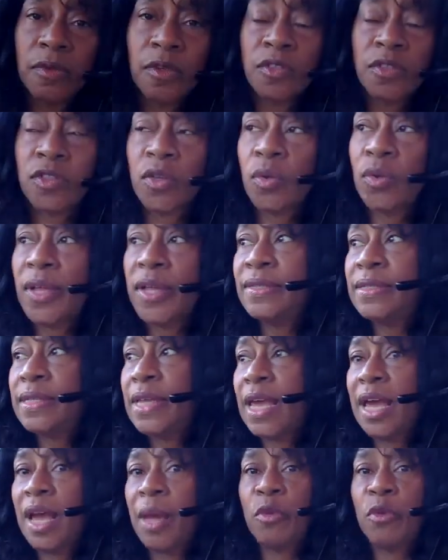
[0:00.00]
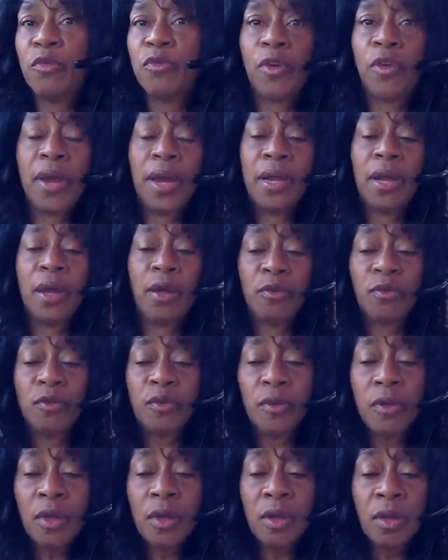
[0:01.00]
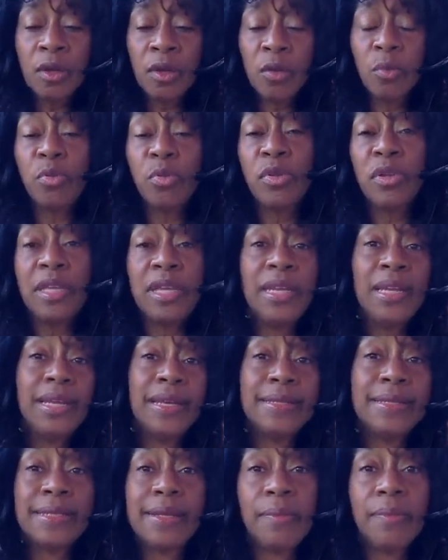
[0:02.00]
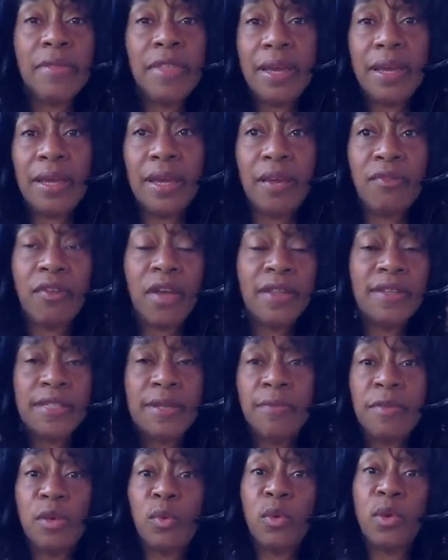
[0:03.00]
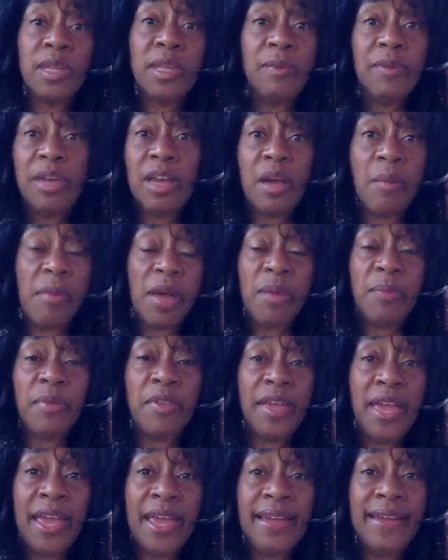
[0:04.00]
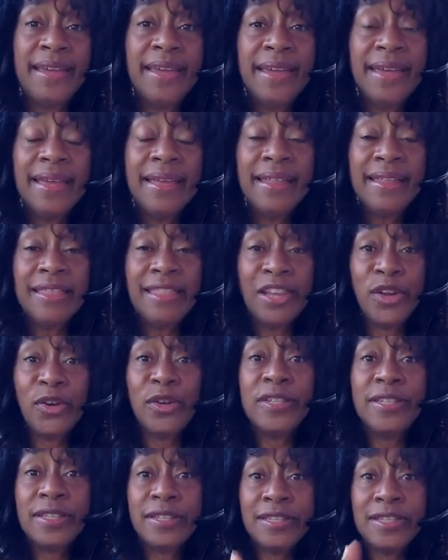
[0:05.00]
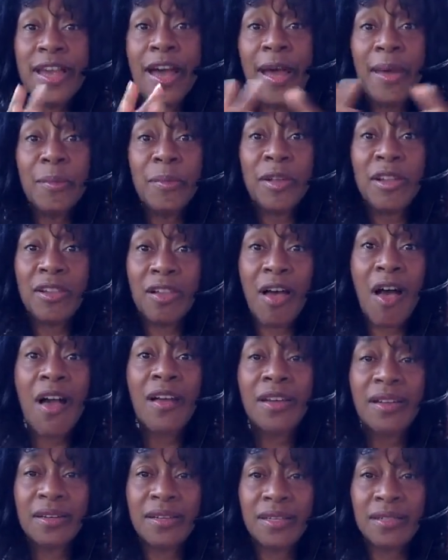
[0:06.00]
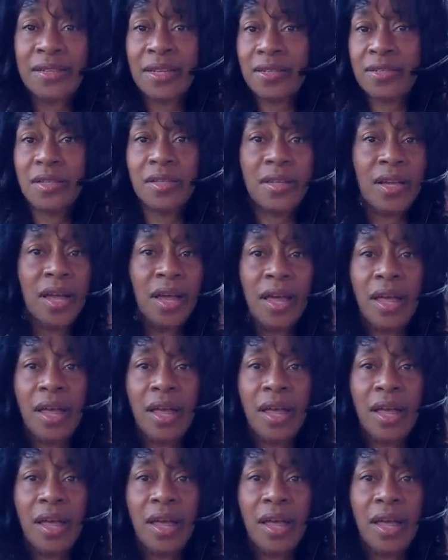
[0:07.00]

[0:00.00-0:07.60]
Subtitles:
So let's say I'm afraid of completing something and I've got something really big on my plate. There is a time clock. It doesn't